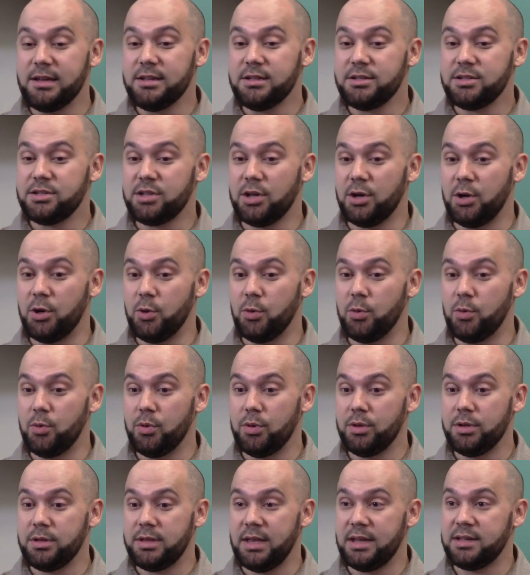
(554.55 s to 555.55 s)

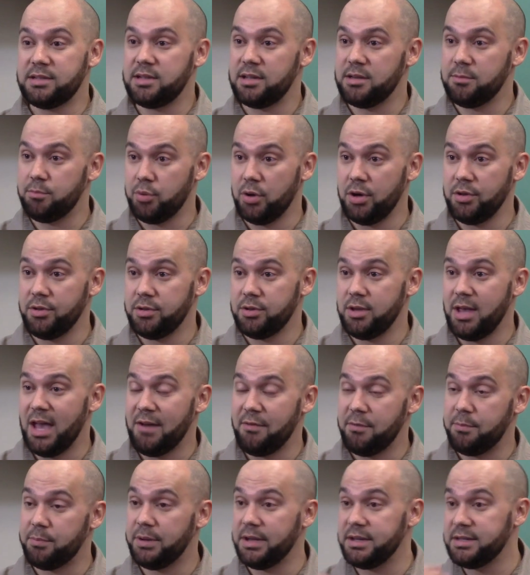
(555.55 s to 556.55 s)
So they said, brother, do you
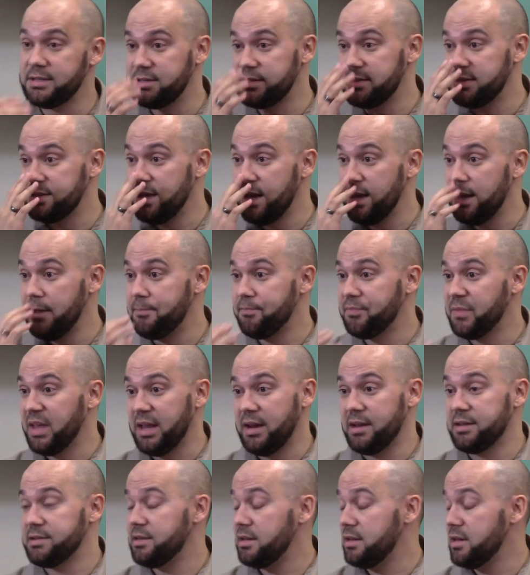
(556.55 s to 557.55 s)
have a place to stay?
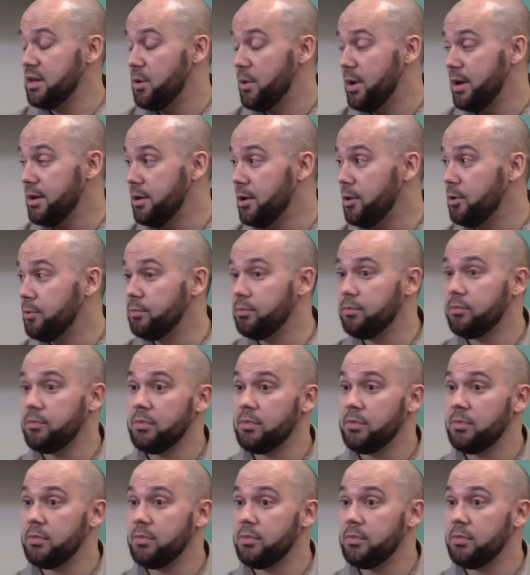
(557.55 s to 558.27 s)
And I said, no, I don't.